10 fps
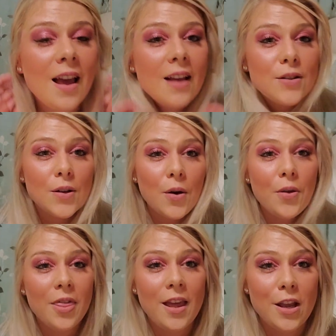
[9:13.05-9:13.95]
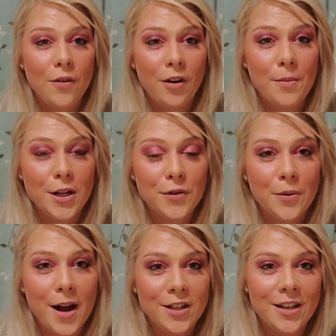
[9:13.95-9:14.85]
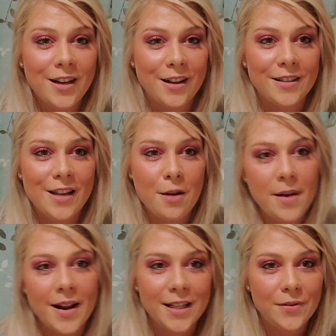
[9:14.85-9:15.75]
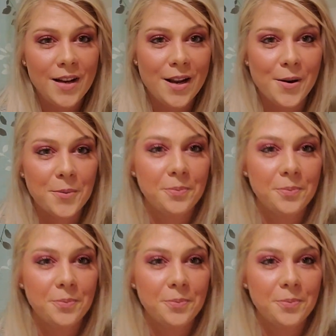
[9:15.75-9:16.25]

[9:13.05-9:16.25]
So thank you very much for watching, and I'll see you on my next video.